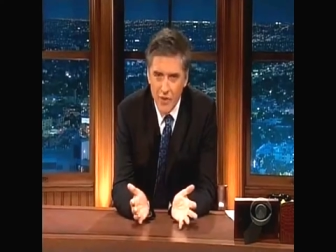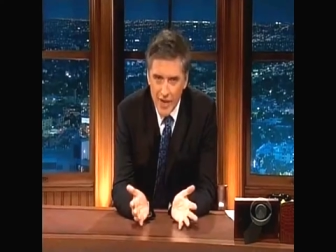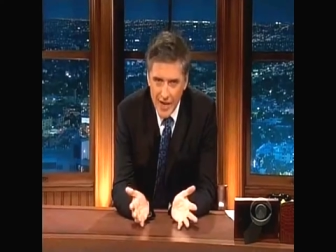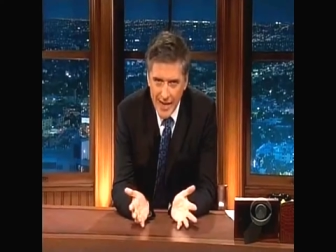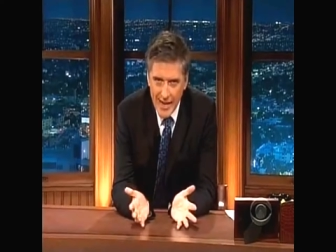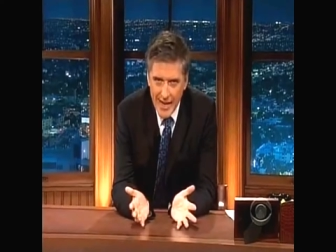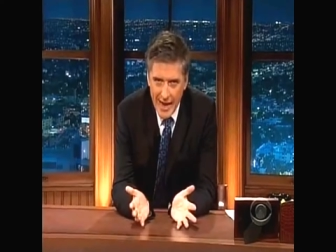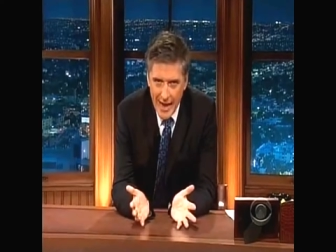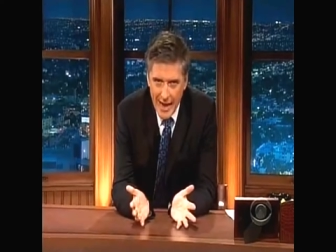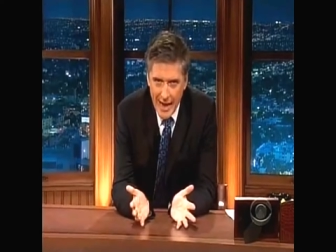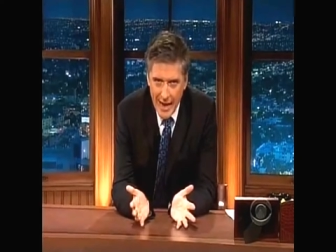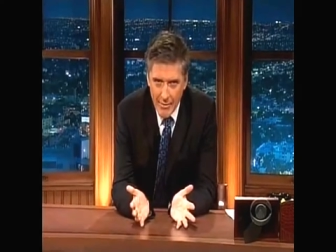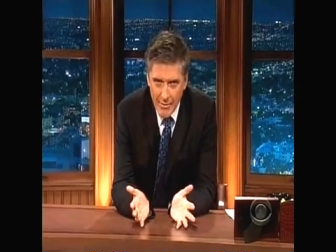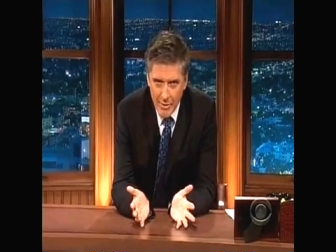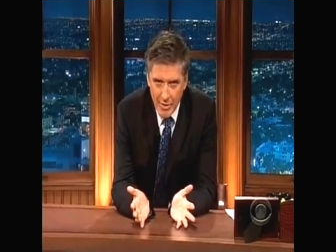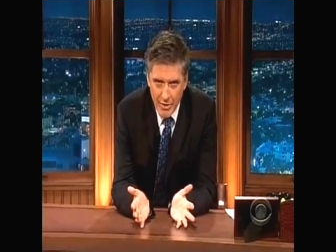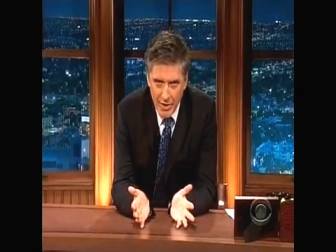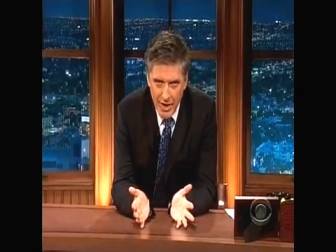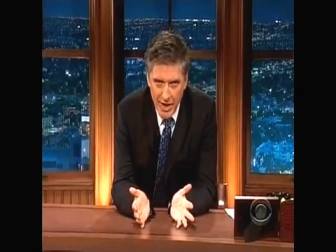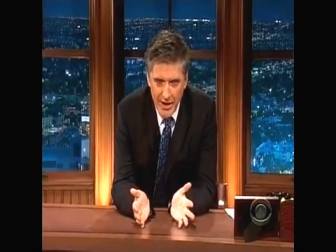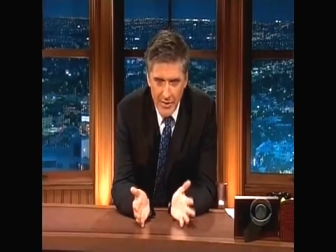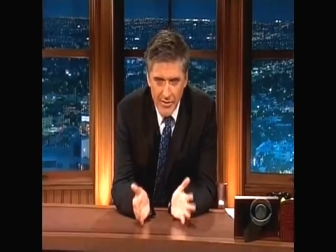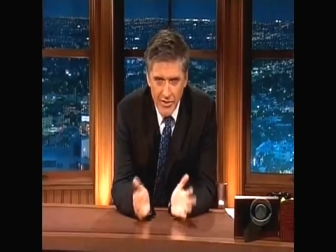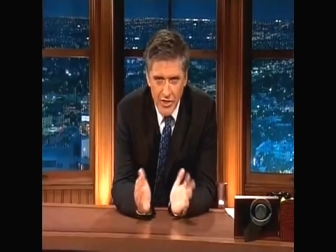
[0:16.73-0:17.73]
rehab,
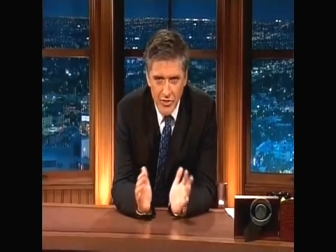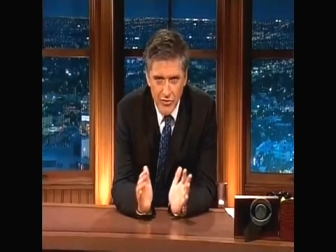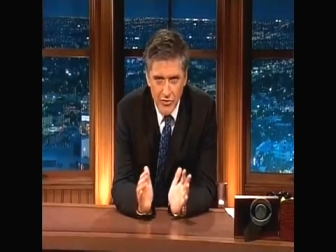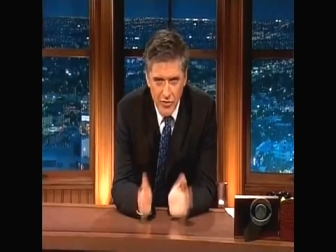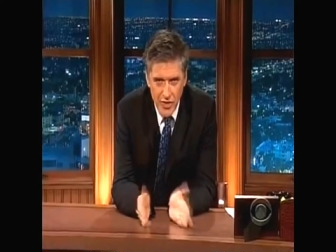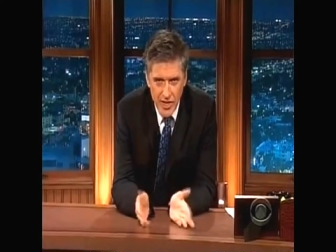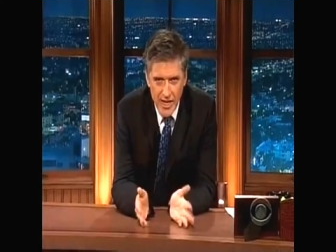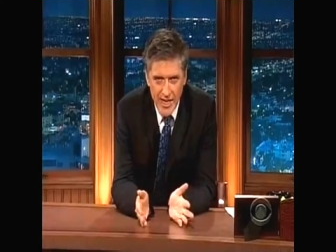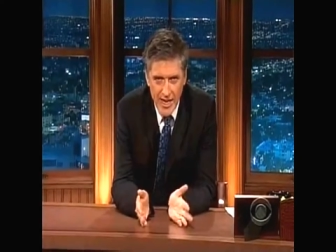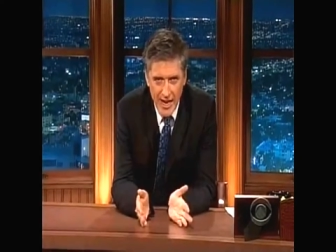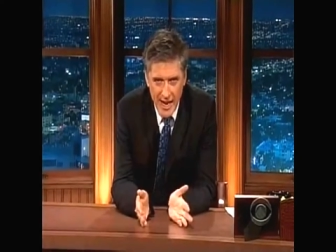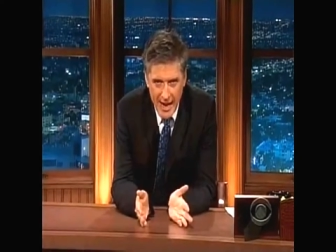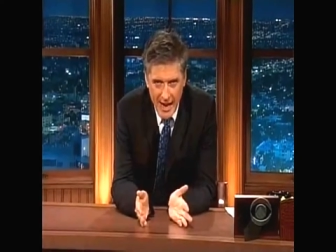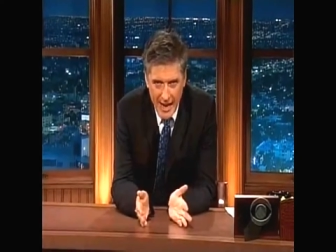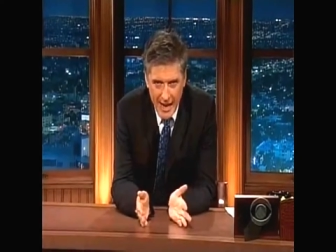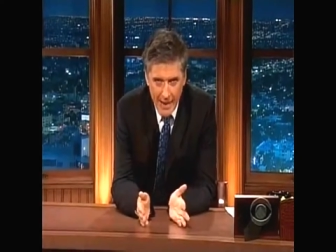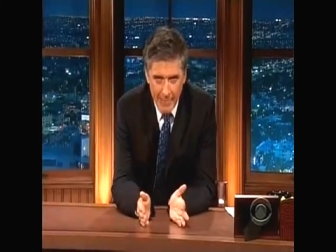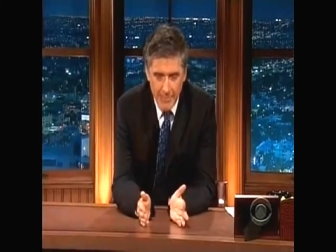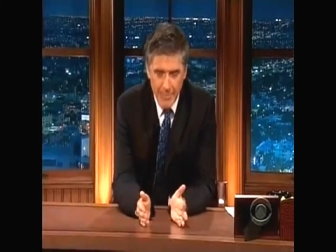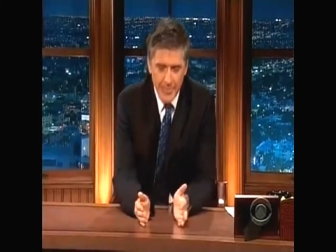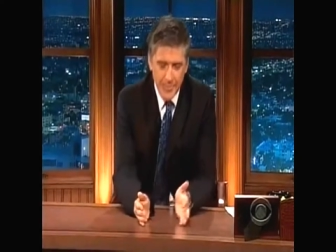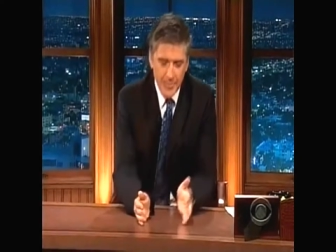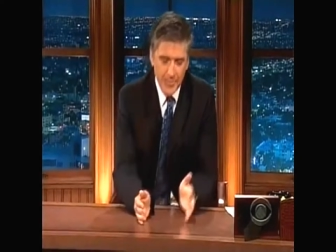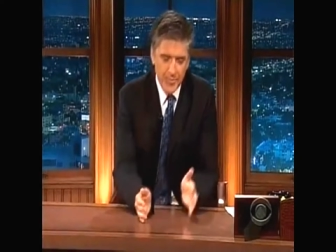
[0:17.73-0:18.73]
all right? I was in
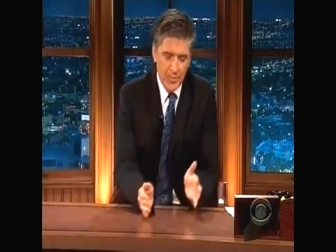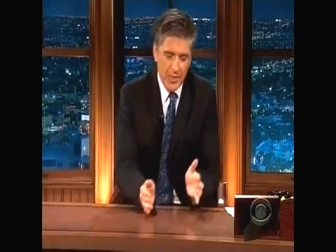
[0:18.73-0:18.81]
rehab.